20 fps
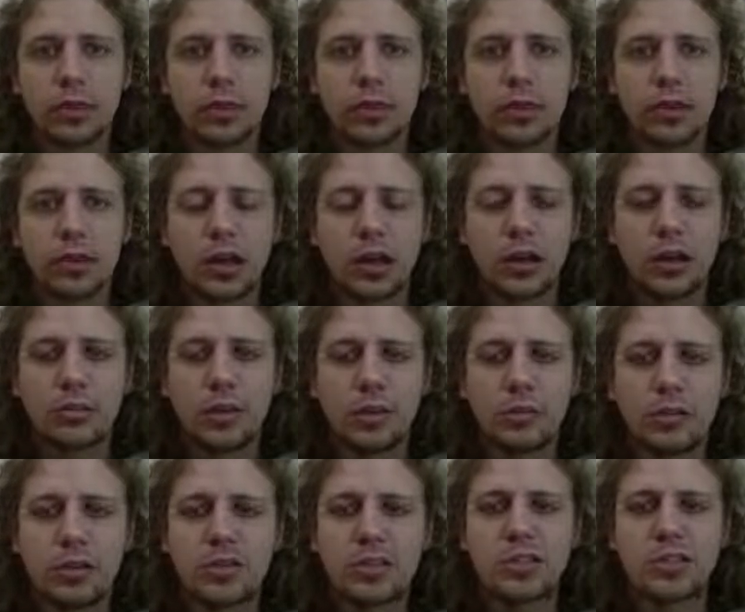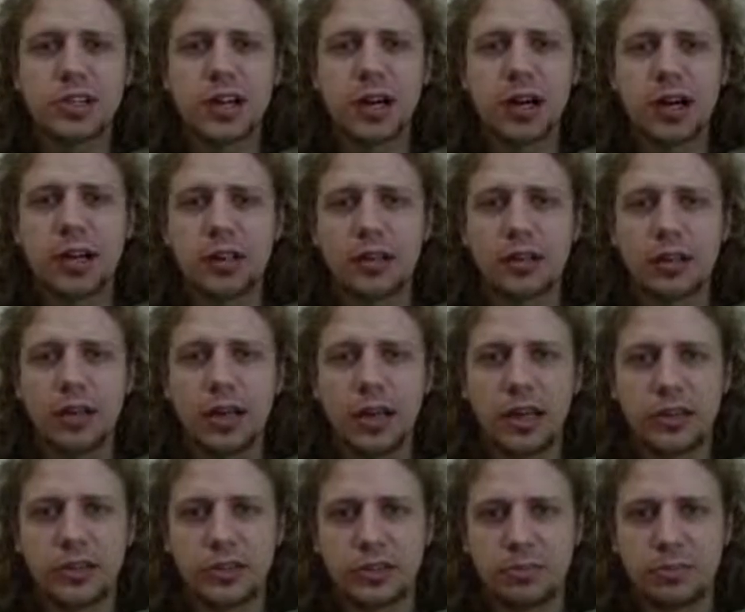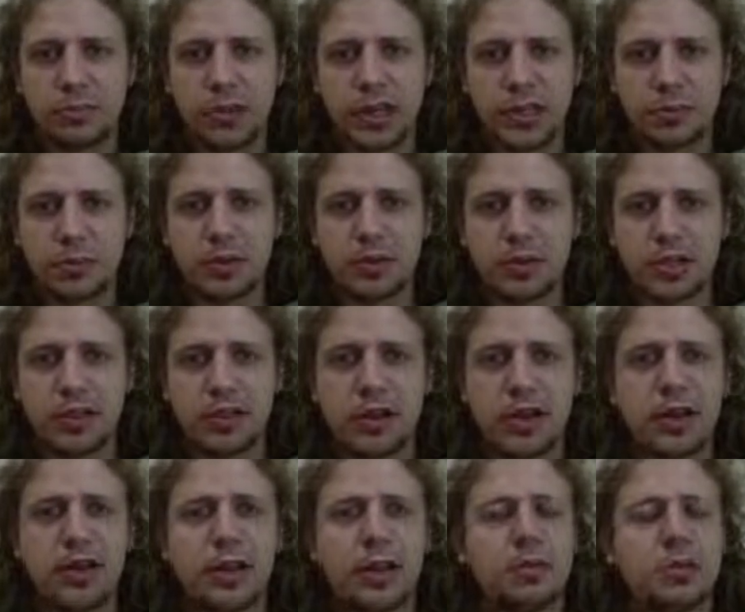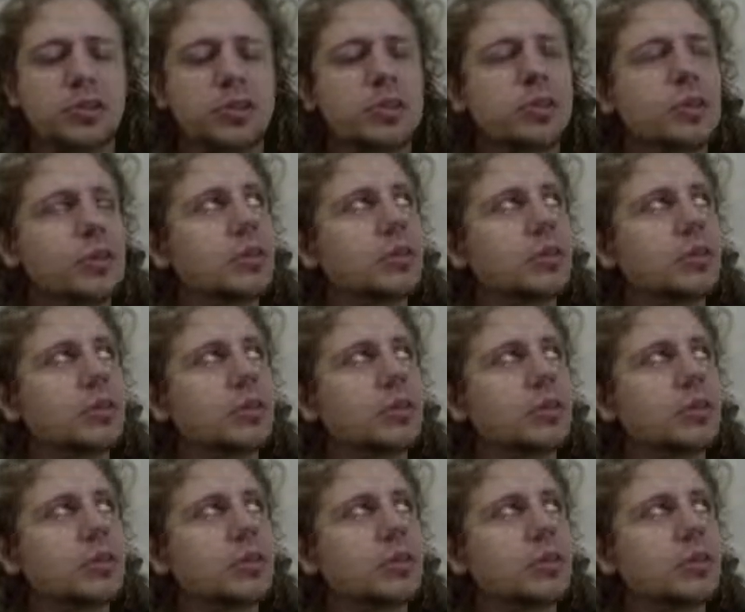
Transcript: I don't know, maybe this is not as impossible as I thought. Let me see.